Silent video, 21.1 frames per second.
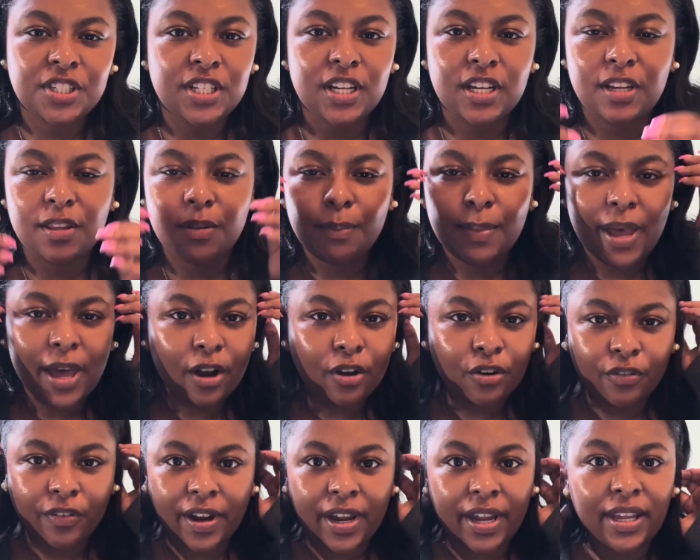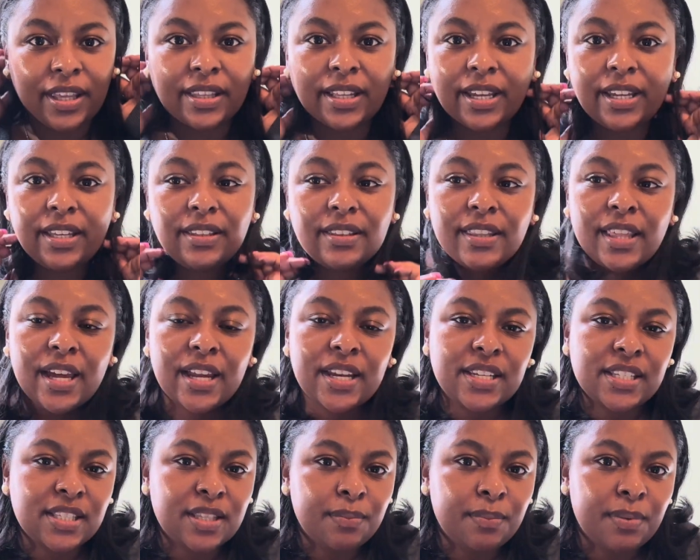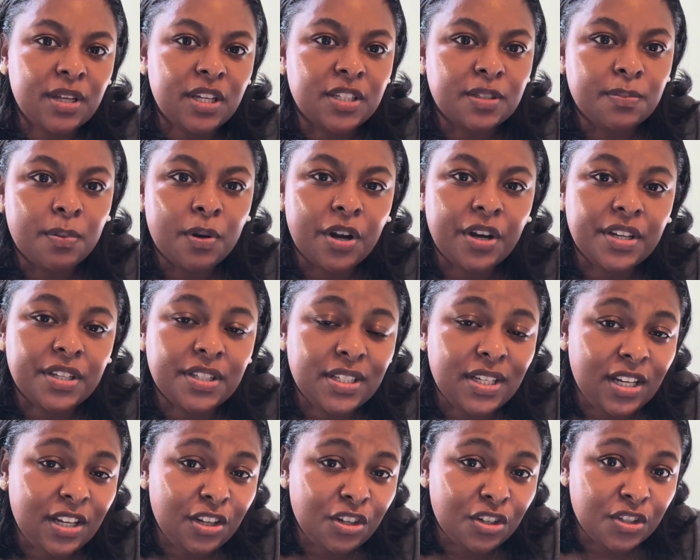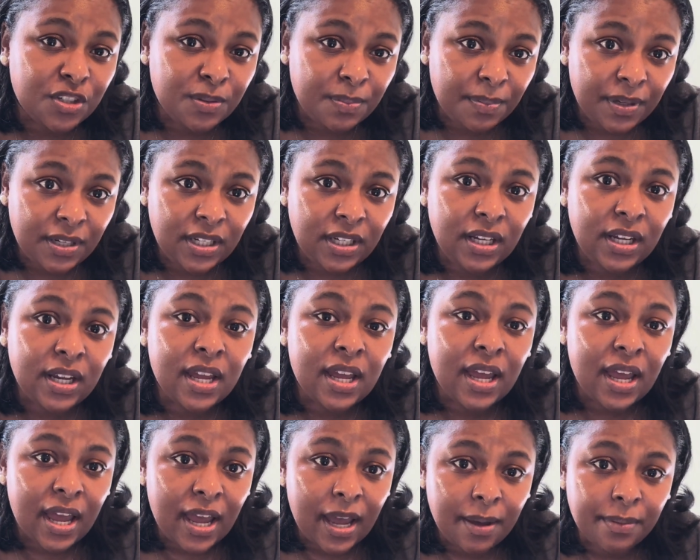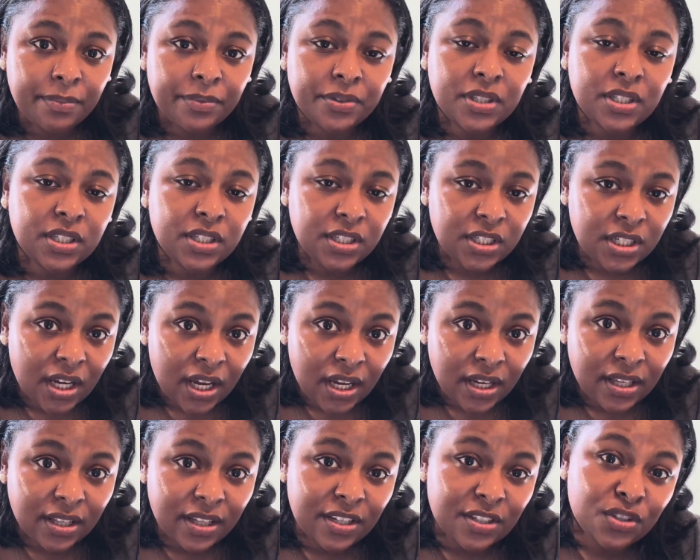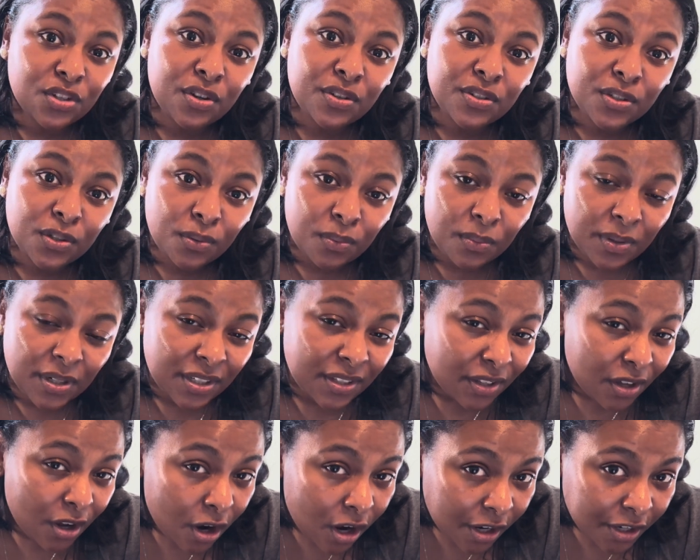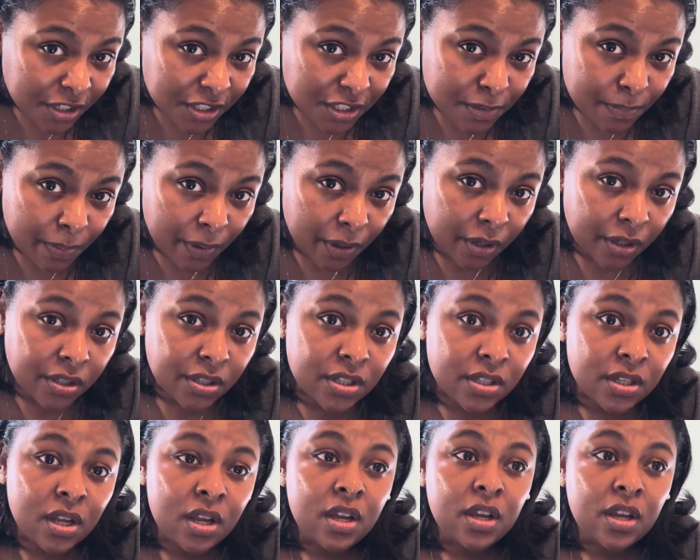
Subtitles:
of the battle, right? Like, that is the biggest part, is getting your spending habits in check. And that's also one of the hardest parts.